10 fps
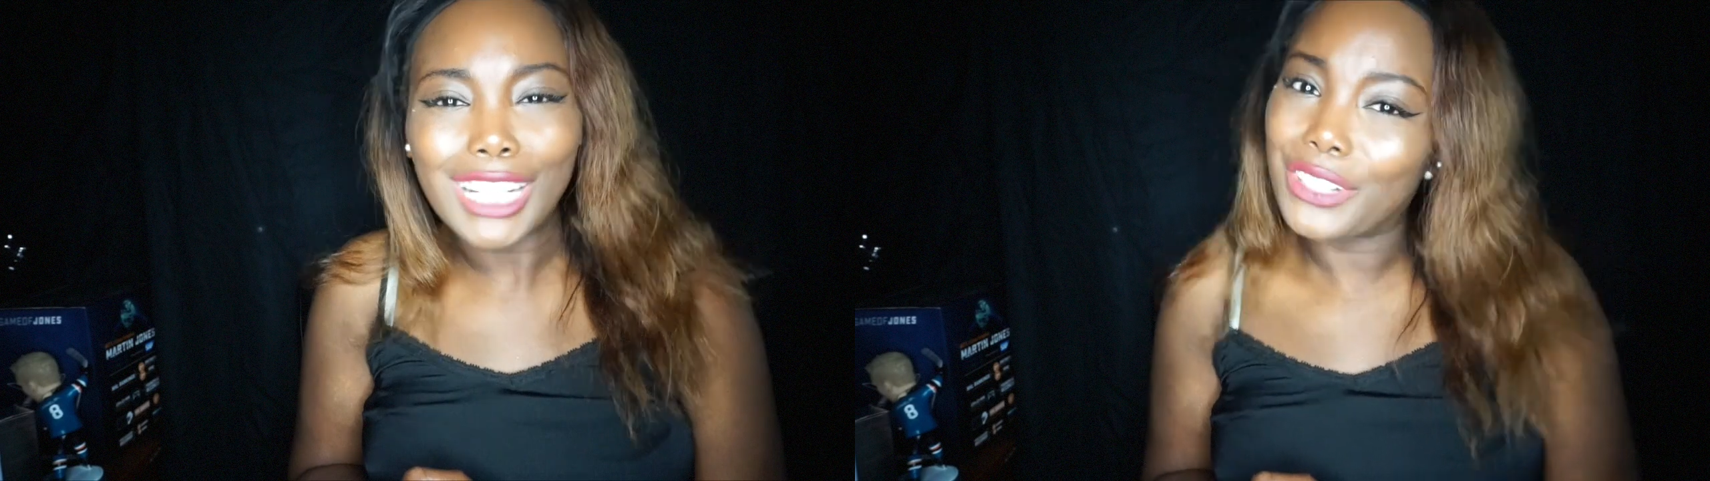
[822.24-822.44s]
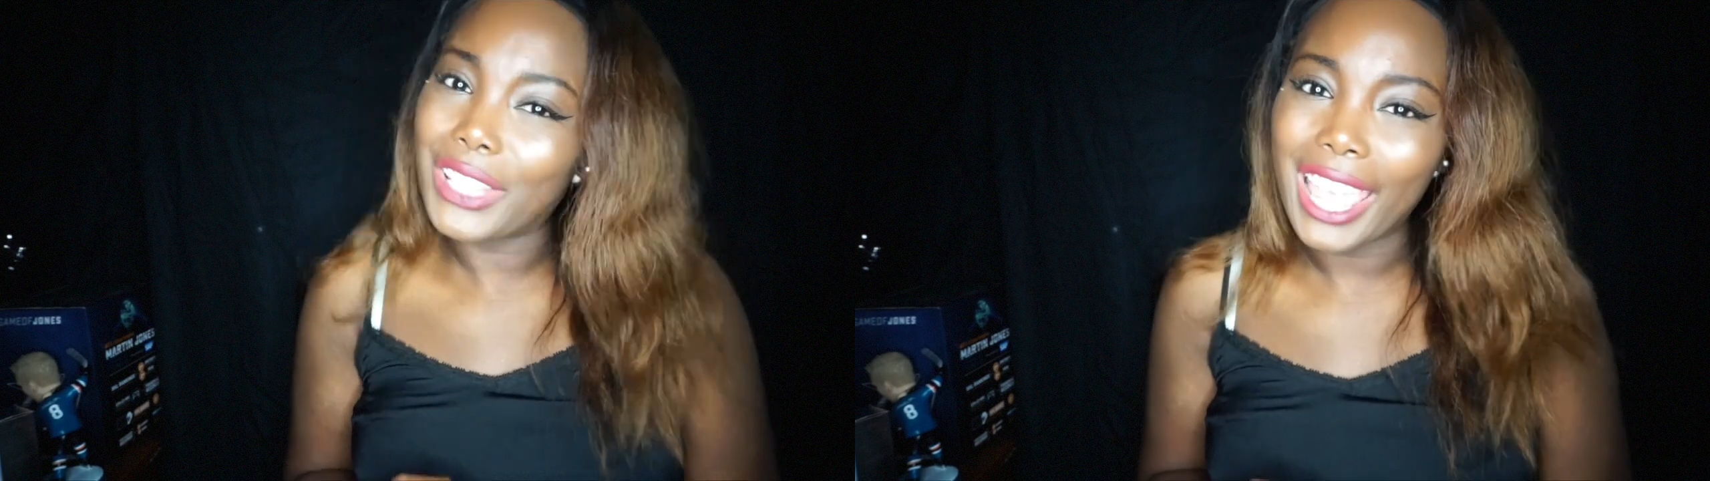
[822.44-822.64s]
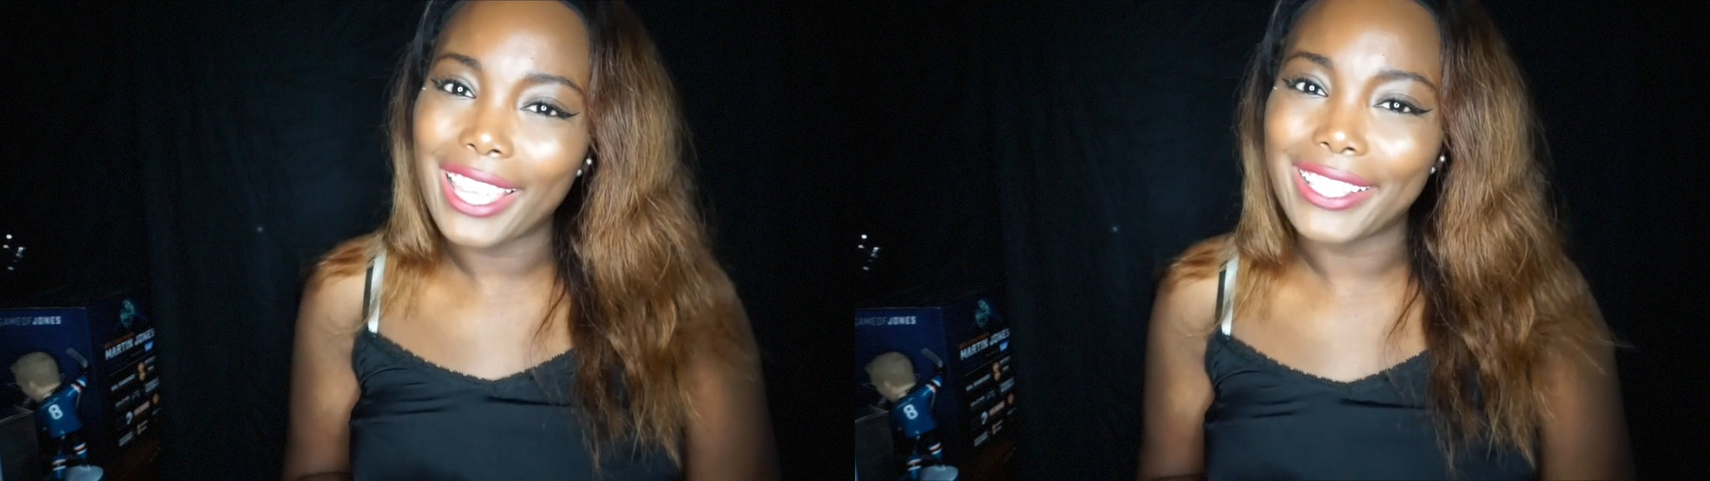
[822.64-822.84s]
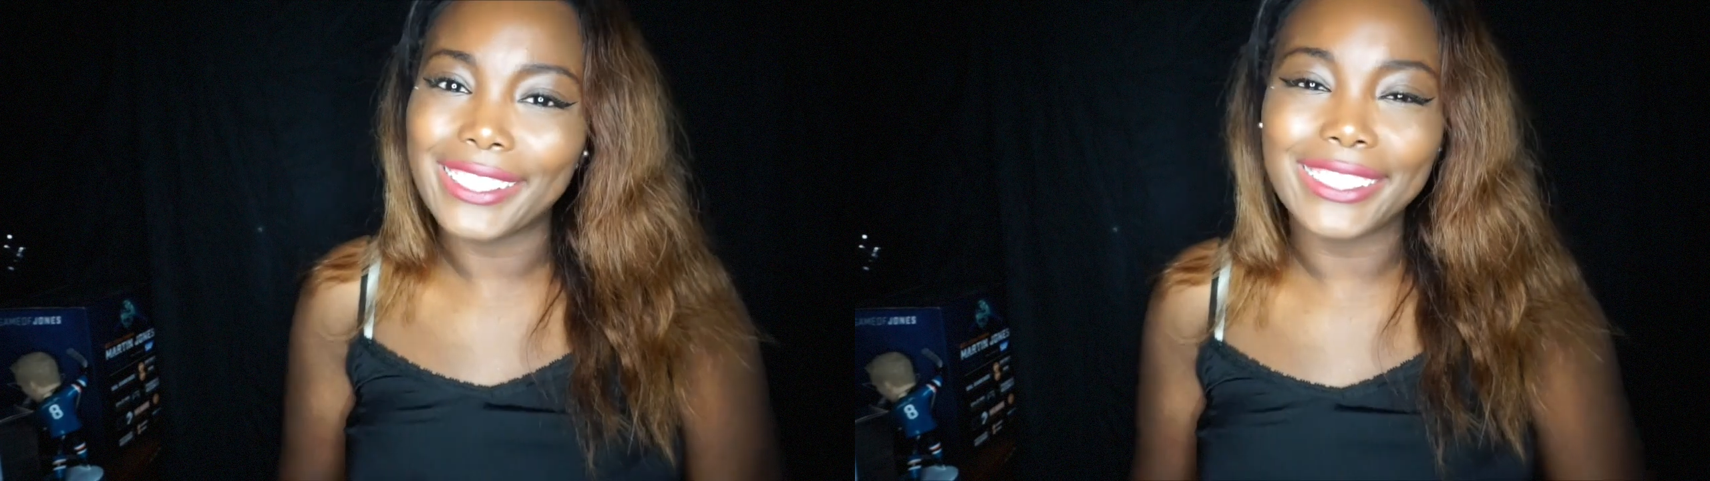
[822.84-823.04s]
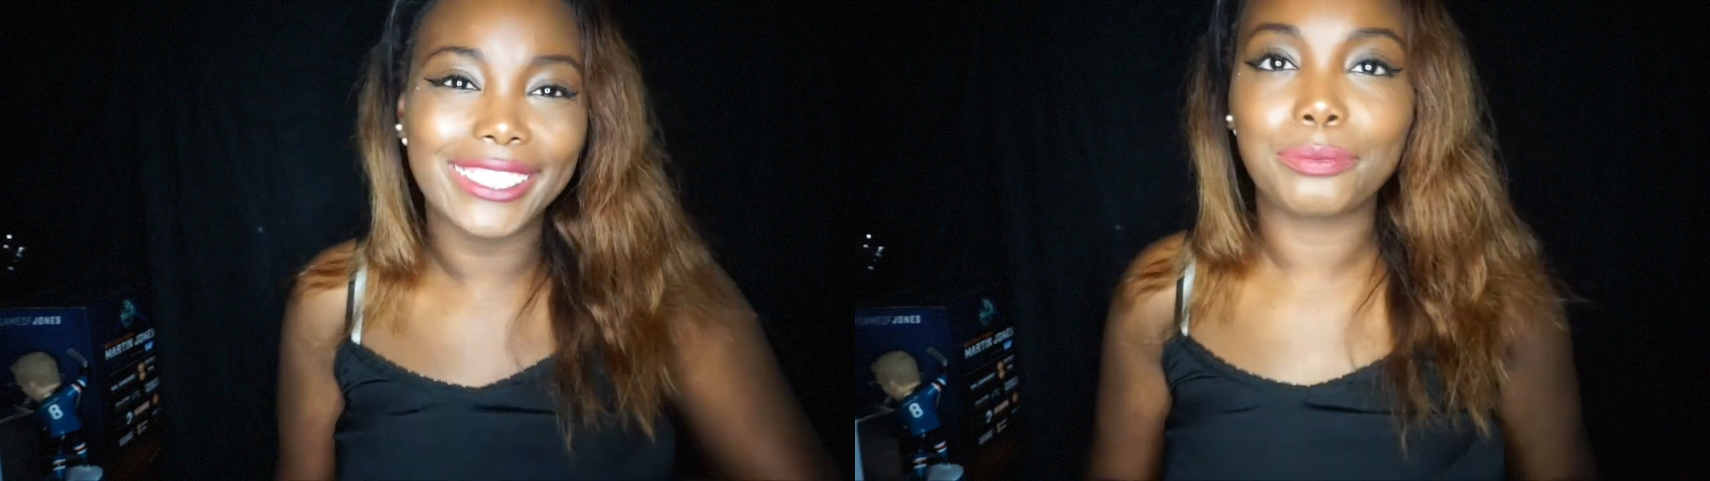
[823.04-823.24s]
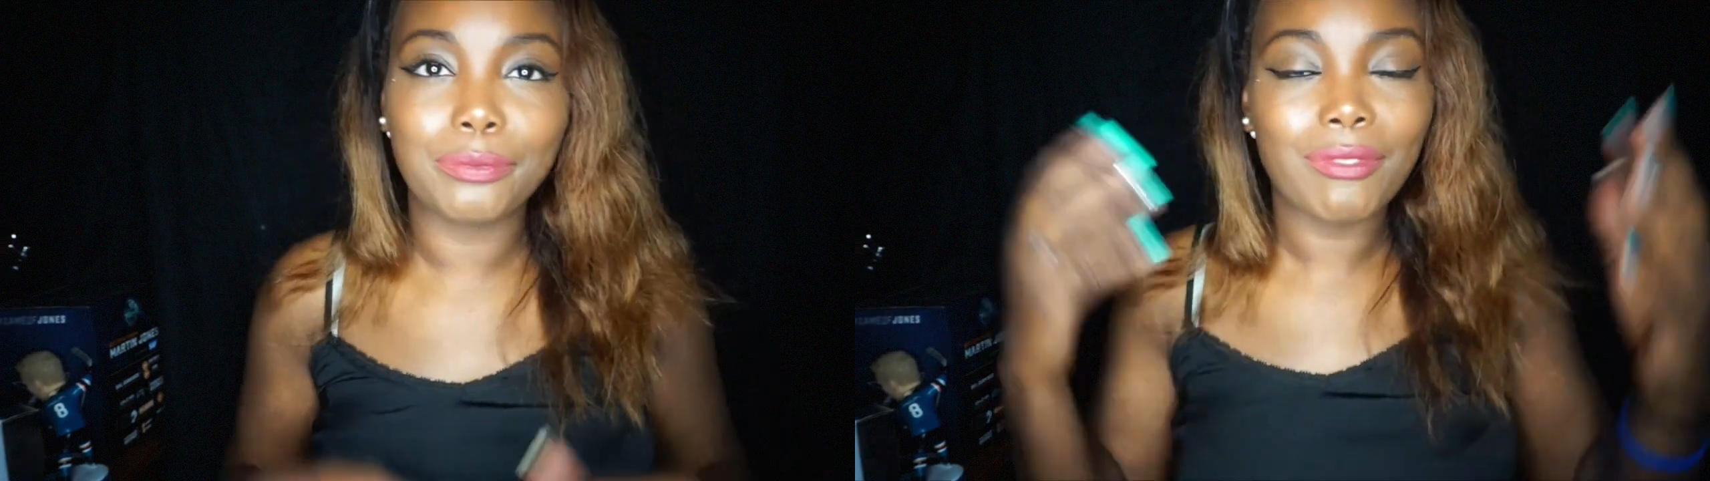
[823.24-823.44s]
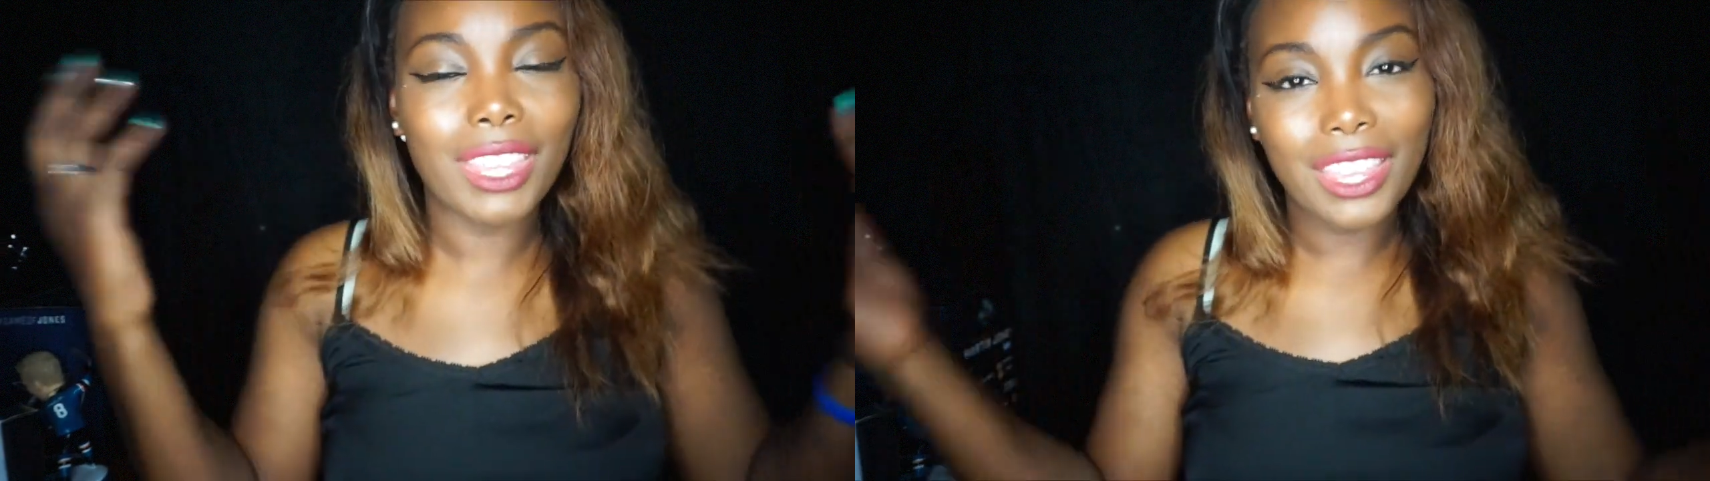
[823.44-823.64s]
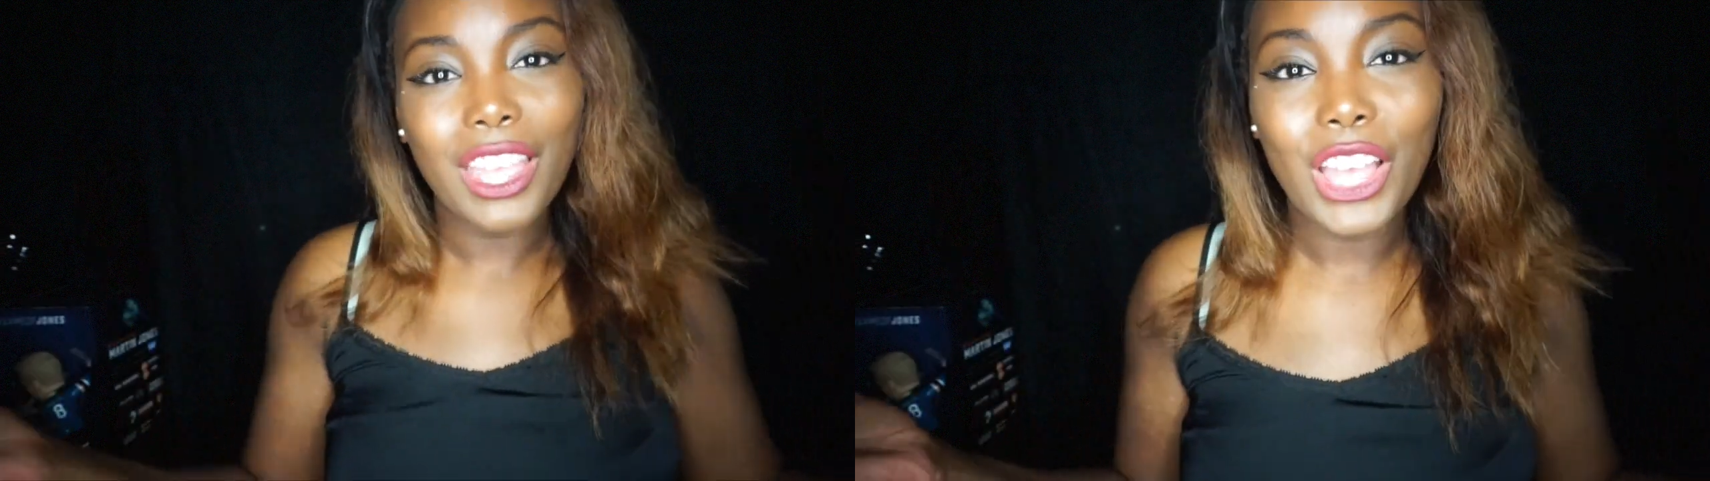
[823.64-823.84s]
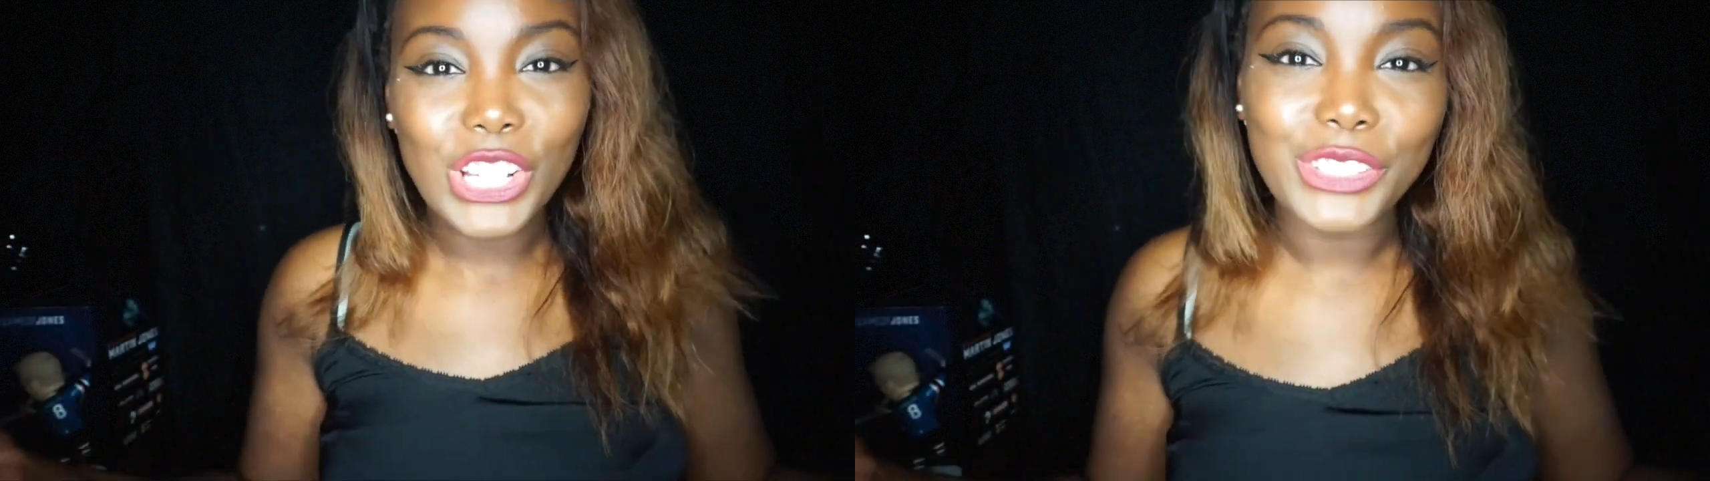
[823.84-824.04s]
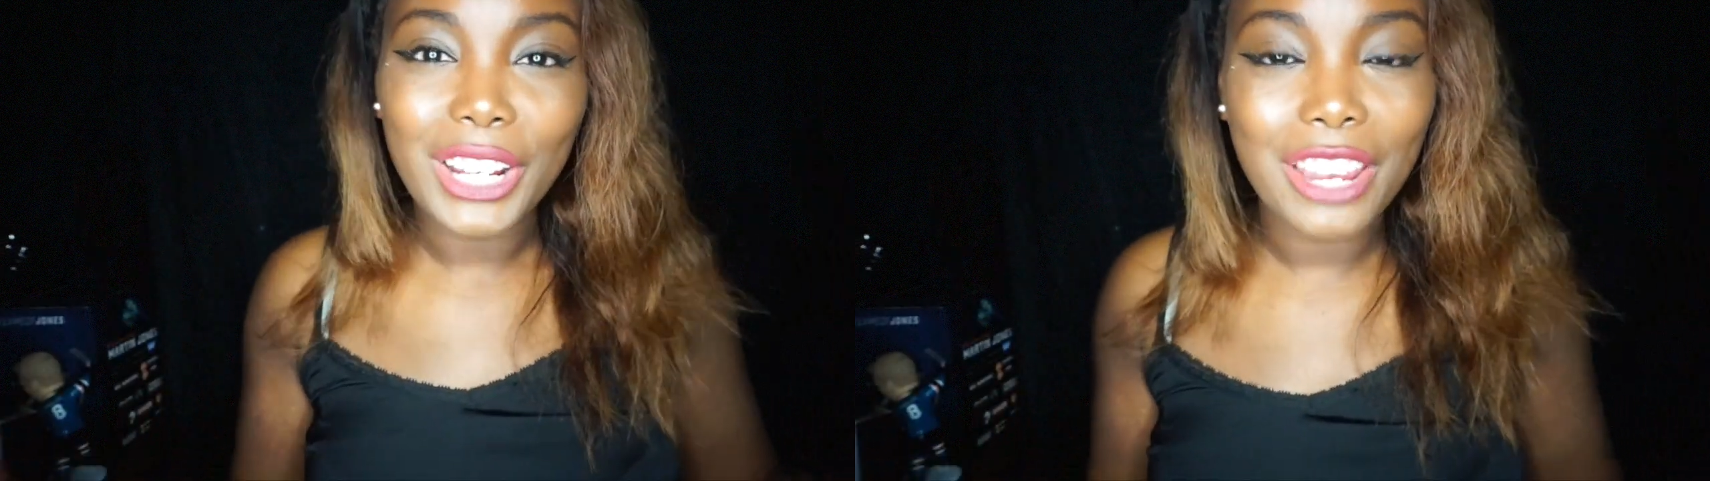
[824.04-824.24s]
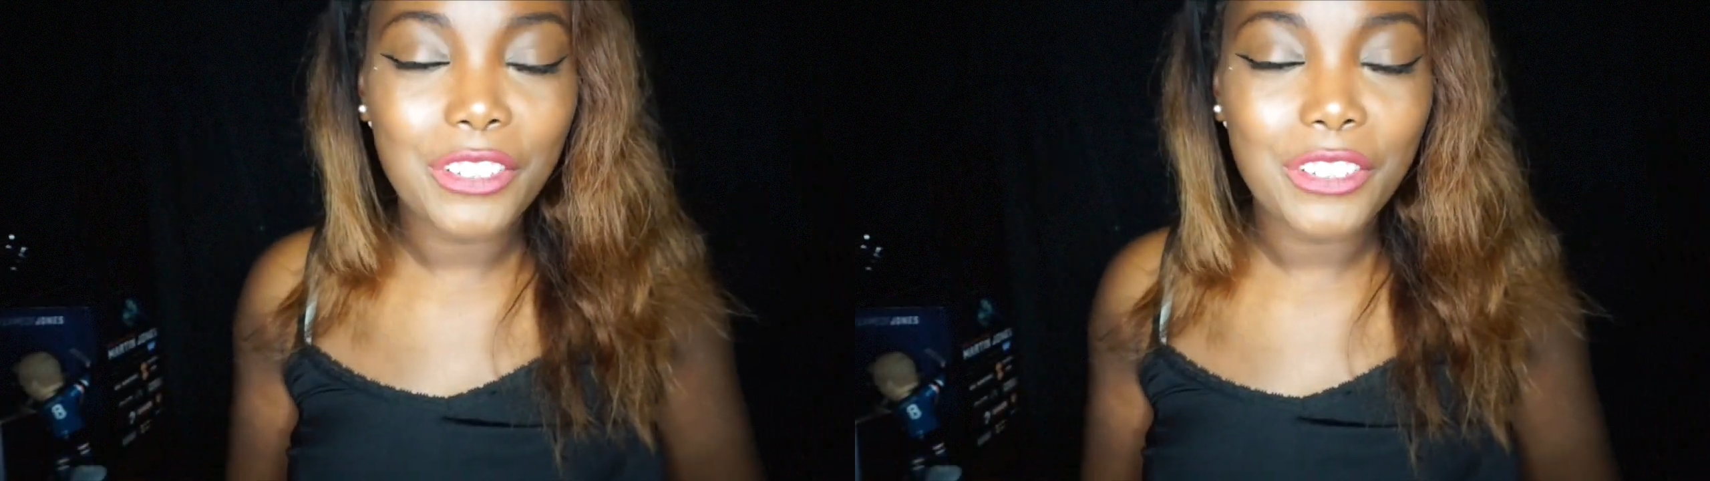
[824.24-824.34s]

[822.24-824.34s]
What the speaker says: Okay. All right,